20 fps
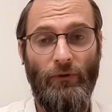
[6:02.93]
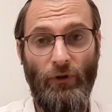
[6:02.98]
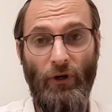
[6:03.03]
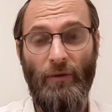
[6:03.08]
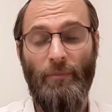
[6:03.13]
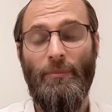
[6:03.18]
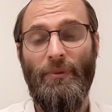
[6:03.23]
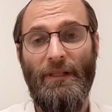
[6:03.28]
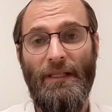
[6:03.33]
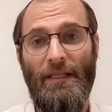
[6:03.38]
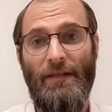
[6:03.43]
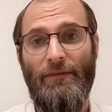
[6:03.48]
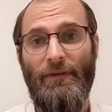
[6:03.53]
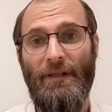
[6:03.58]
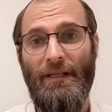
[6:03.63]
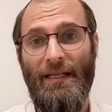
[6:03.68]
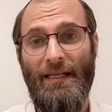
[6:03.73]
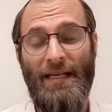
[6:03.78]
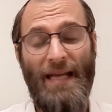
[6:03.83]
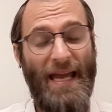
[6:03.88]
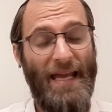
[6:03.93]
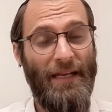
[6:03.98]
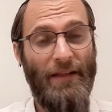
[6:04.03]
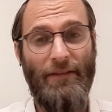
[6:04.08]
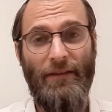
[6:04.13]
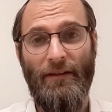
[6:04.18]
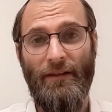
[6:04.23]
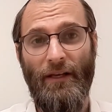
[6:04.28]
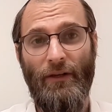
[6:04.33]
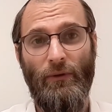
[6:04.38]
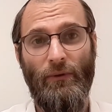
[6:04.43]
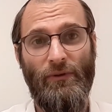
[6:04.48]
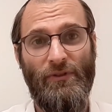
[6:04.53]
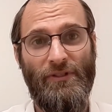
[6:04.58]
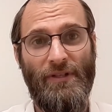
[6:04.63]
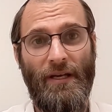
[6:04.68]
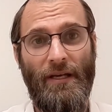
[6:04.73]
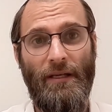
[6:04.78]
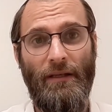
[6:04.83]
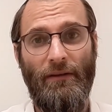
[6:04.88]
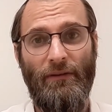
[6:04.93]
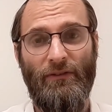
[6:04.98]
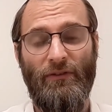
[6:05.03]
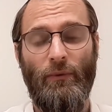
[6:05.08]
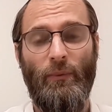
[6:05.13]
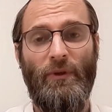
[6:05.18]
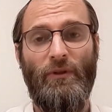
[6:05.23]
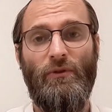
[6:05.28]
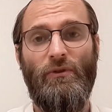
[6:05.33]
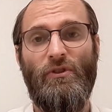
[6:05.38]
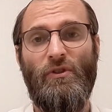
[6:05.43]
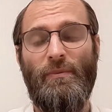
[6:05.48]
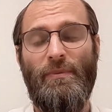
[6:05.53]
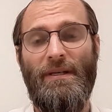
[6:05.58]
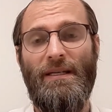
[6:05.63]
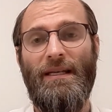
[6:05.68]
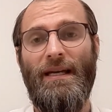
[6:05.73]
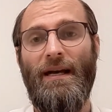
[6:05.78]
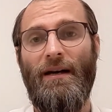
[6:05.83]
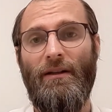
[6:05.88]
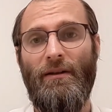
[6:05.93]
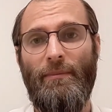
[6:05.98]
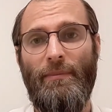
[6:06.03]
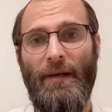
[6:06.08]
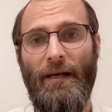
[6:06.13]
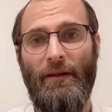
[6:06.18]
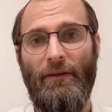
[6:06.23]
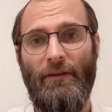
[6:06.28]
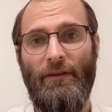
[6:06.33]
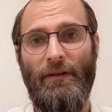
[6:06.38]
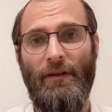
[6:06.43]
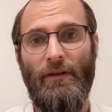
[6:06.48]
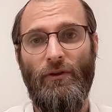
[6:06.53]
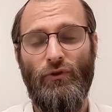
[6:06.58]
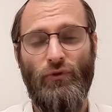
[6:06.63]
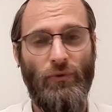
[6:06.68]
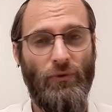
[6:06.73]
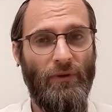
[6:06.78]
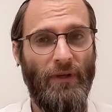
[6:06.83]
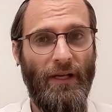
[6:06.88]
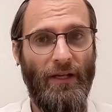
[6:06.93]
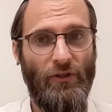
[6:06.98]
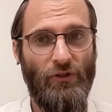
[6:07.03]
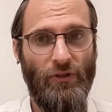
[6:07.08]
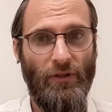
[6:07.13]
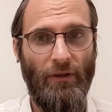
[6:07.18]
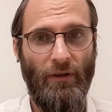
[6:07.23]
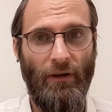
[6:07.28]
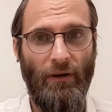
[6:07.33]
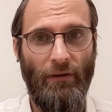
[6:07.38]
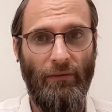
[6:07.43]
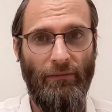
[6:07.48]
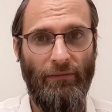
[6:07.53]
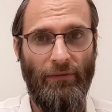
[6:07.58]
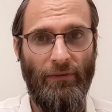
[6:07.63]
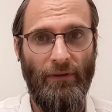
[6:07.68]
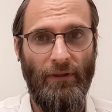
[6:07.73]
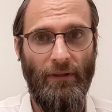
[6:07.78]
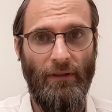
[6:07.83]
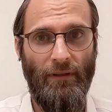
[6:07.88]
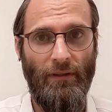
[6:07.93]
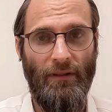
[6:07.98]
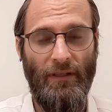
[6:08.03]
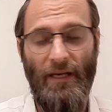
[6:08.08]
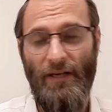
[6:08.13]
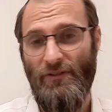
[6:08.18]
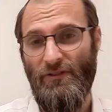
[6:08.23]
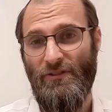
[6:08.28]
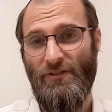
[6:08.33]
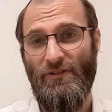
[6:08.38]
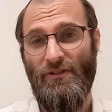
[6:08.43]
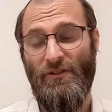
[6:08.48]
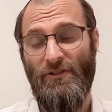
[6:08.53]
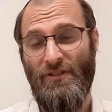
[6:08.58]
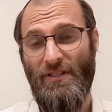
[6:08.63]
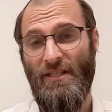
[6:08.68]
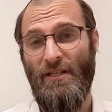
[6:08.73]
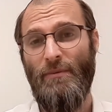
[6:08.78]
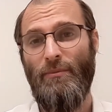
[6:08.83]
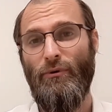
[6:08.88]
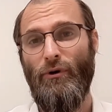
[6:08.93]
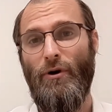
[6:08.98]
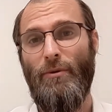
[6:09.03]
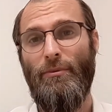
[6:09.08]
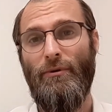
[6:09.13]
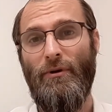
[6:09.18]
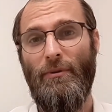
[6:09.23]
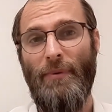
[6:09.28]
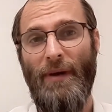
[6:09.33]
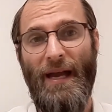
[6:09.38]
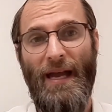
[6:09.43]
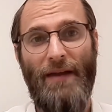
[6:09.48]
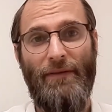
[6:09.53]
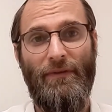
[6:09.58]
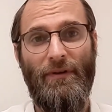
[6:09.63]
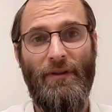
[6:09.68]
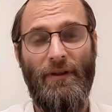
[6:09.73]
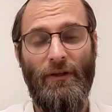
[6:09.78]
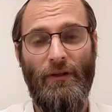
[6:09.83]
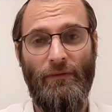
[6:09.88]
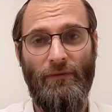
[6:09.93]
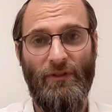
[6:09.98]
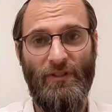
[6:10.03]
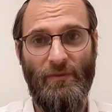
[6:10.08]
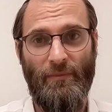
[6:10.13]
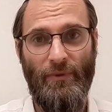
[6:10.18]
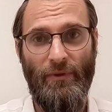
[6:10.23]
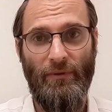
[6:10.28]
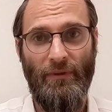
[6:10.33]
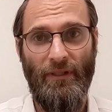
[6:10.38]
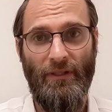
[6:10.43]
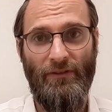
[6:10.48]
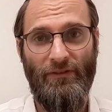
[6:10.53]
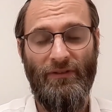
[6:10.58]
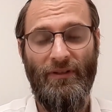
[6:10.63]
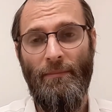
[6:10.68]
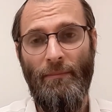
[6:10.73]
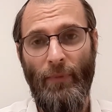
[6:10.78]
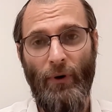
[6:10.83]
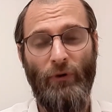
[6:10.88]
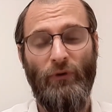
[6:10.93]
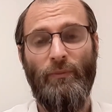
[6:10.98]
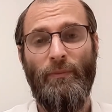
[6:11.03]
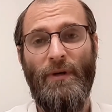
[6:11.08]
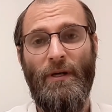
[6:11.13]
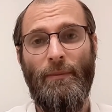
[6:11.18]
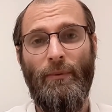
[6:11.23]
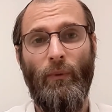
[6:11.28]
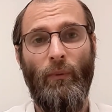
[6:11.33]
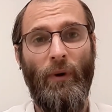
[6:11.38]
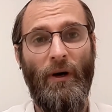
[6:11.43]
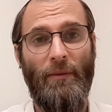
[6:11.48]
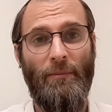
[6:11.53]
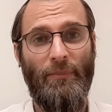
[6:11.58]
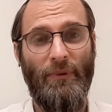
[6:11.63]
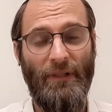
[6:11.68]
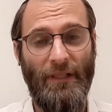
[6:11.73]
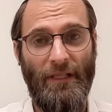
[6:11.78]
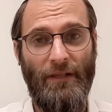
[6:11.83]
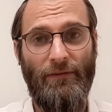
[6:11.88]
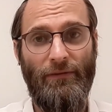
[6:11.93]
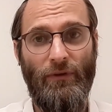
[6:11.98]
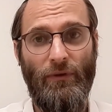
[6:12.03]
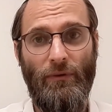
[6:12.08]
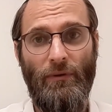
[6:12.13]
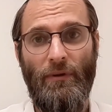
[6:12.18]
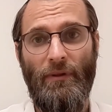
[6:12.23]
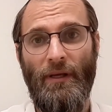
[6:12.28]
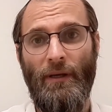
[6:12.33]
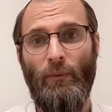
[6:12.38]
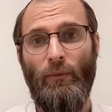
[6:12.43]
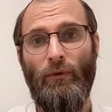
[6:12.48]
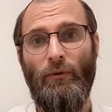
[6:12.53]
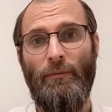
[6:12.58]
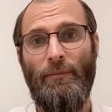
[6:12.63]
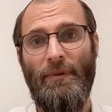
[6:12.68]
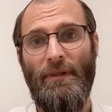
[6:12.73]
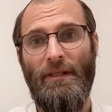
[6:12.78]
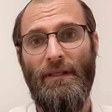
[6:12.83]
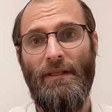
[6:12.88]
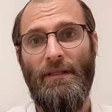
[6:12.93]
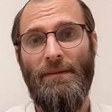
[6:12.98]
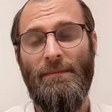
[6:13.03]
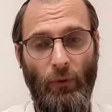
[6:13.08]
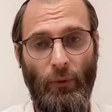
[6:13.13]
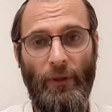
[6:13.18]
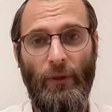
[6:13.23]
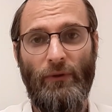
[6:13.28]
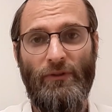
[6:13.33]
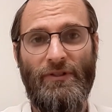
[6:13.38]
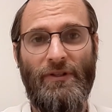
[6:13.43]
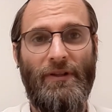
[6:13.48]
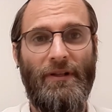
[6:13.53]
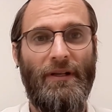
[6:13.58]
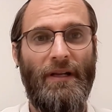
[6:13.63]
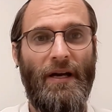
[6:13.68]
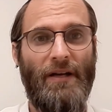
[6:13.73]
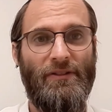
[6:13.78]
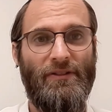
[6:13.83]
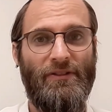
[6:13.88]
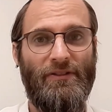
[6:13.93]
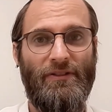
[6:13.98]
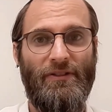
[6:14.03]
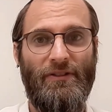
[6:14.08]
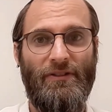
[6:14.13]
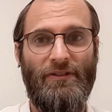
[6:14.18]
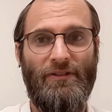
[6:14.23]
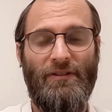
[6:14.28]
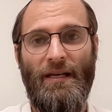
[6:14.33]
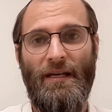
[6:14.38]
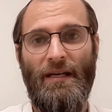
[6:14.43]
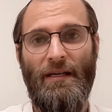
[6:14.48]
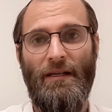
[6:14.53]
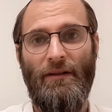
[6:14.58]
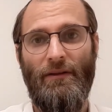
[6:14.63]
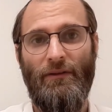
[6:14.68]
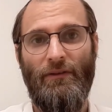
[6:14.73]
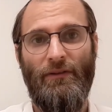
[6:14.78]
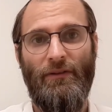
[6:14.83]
not believing in anything that you're saying. So when you speak out about the true nature of the narcissist's inappropriate behavior that you've experienced, most people won't believe you. They will be loyal to the narcissist and